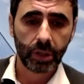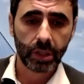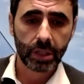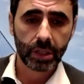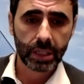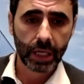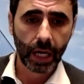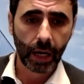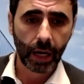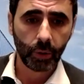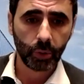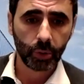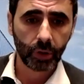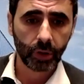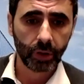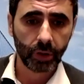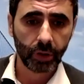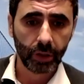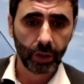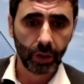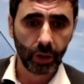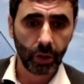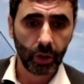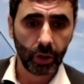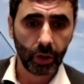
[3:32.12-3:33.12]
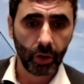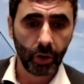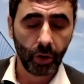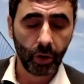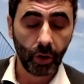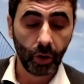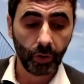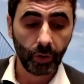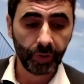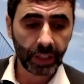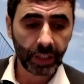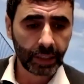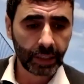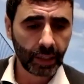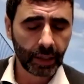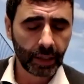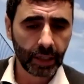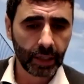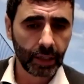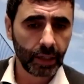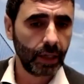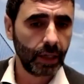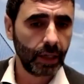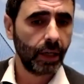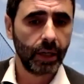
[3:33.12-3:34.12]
in the south of Italy,